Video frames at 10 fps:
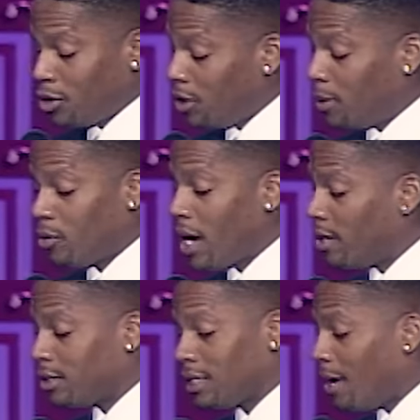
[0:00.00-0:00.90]
She been around
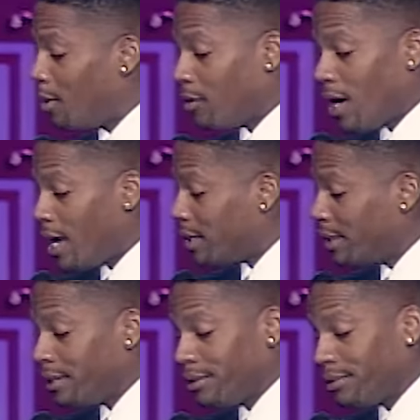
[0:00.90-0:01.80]
since I've been around.
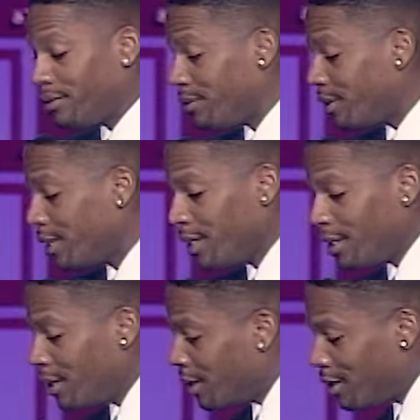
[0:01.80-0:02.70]
Yeah.
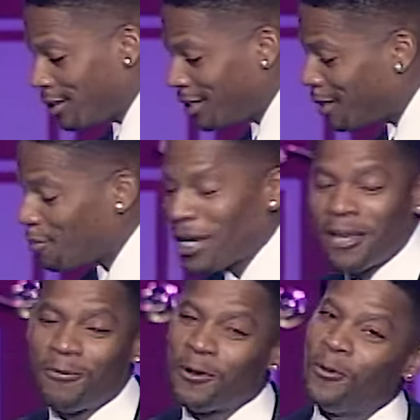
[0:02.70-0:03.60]
Shit, in
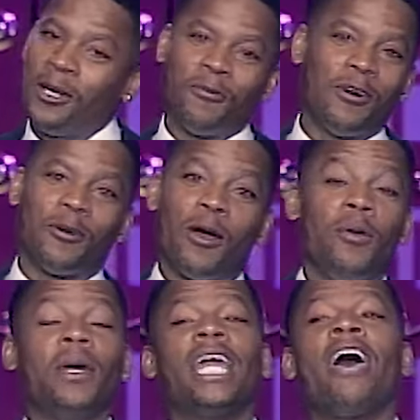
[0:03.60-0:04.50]
black folk, we don't fuck around. We
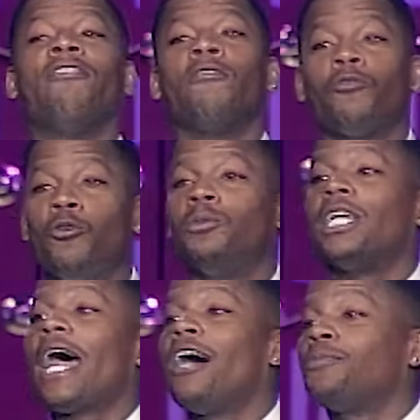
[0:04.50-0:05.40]
may not have enough rooms in
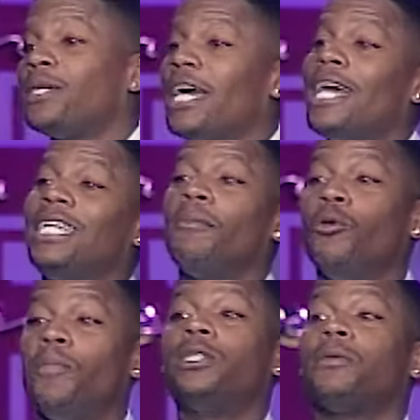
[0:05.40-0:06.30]
our house, but goddamn it, we'll
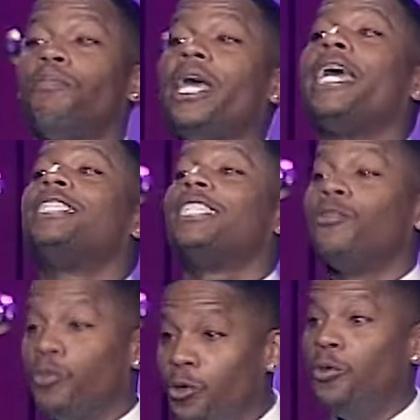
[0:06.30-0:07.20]
put some beds in the
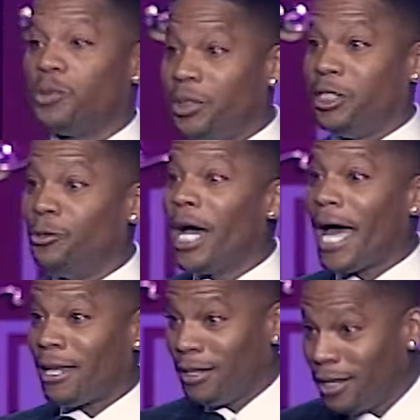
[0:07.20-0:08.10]
rooms we do got.
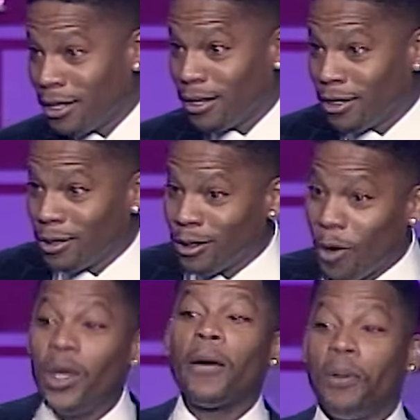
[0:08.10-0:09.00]
Or
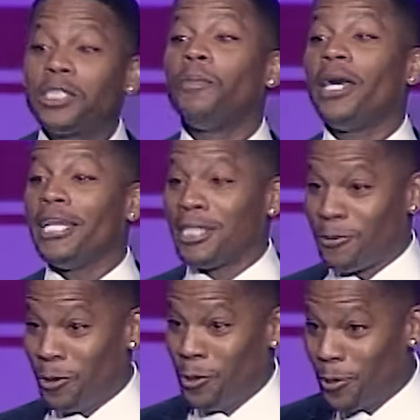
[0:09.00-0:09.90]
we can put some beds in a
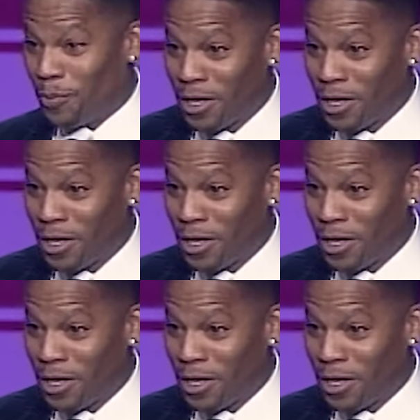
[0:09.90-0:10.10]
room.